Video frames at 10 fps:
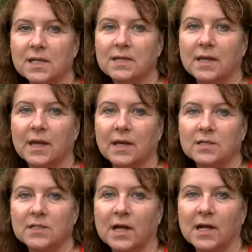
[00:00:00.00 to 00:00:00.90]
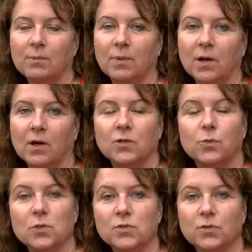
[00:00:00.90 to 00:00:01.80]
the entire
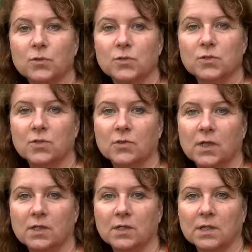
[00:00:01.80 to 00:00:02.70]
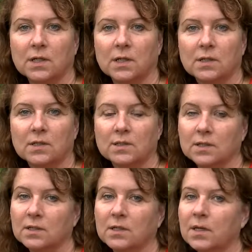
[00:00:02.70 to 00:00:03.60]
plant was photosynthetic,
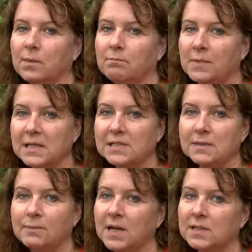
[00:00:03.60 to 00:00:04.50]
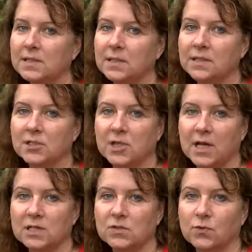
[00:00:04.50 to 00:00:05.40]
maximizing the
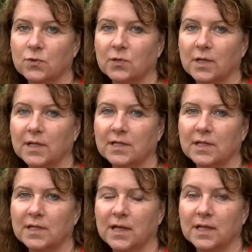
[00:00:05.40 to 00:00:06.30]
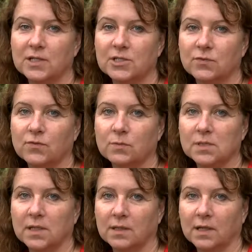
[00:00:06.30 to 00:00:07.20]
chance for collecting energy from
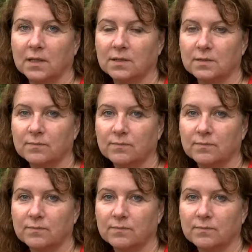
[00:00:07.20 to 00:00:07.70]
sunlight.